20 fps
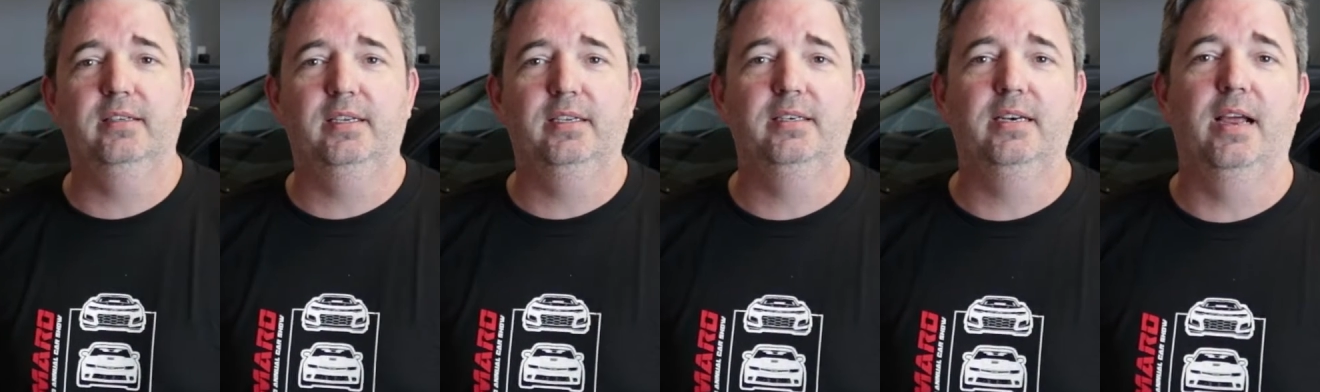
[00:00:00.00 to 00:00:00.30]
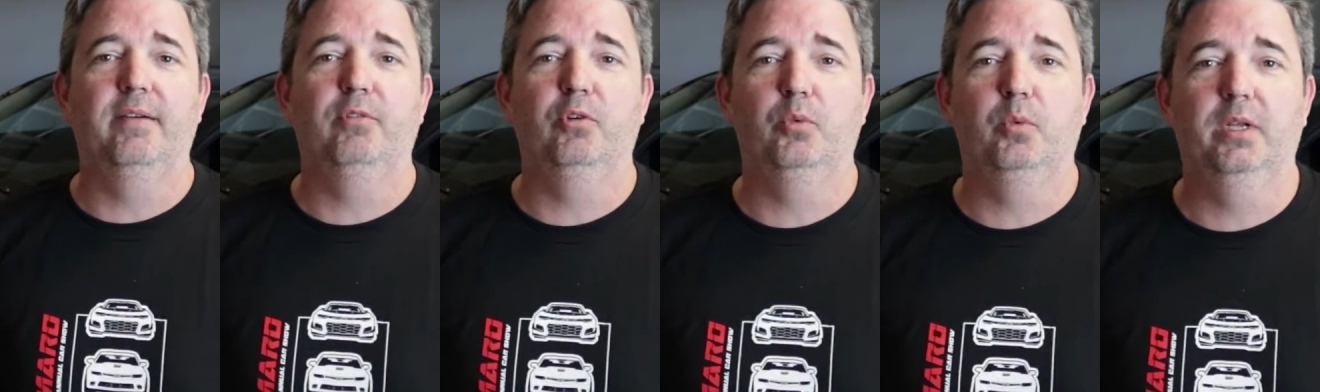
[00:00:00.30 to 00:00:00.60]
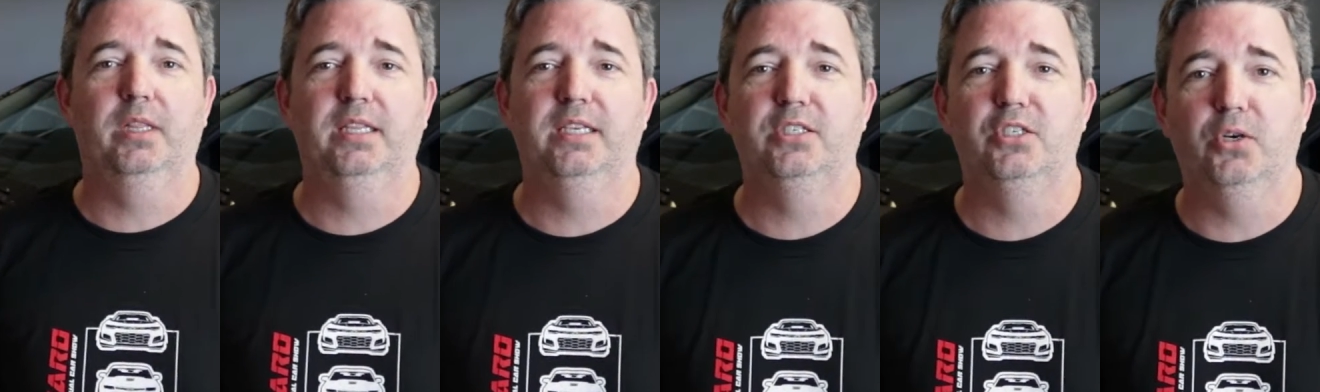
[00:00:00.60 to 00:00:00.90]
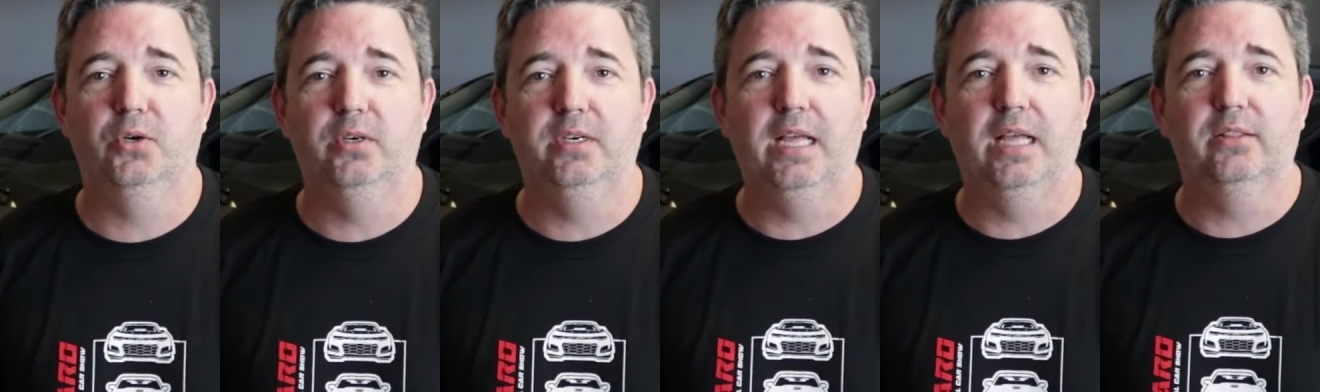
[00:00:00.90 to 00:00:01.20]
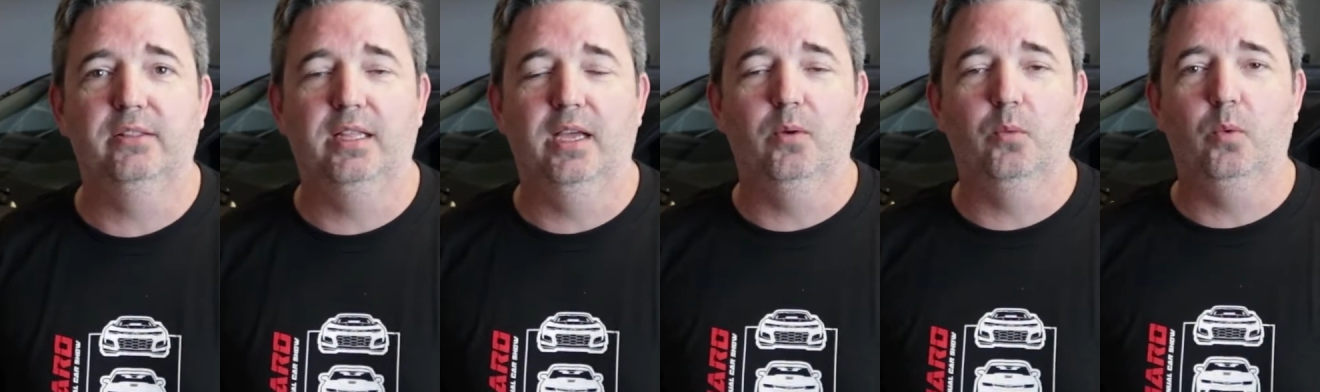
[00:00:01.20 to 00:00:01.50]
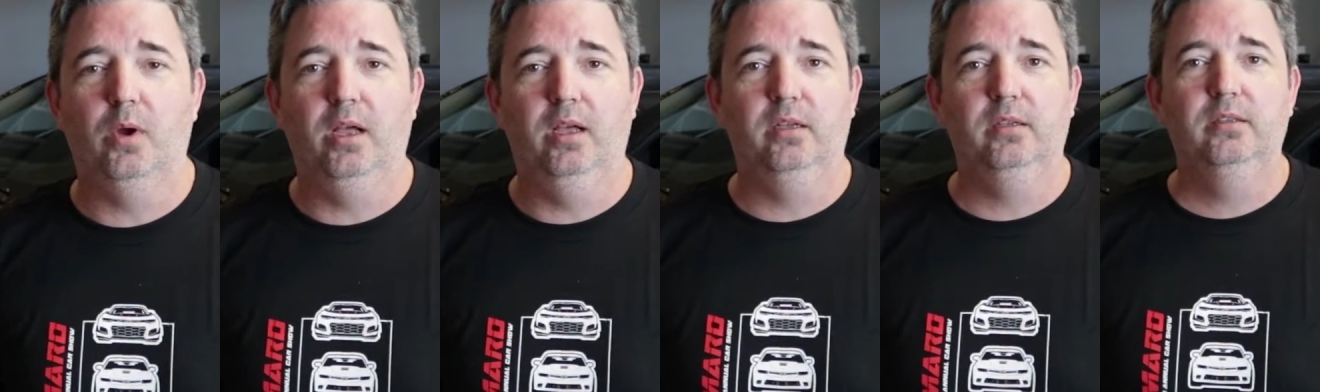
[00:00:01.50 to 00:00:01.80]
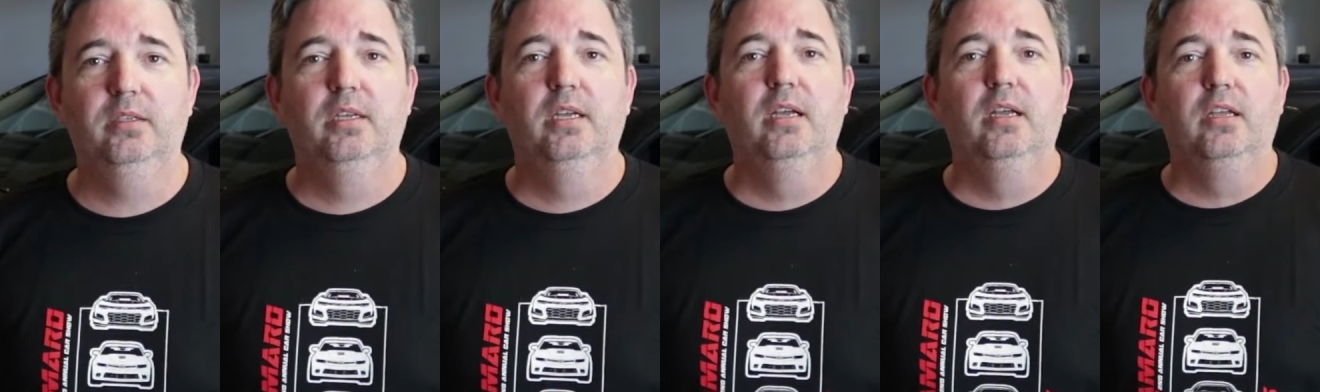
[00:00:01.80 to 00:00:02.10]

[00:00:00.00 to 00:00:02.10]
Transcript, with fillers: it never really turned out that well.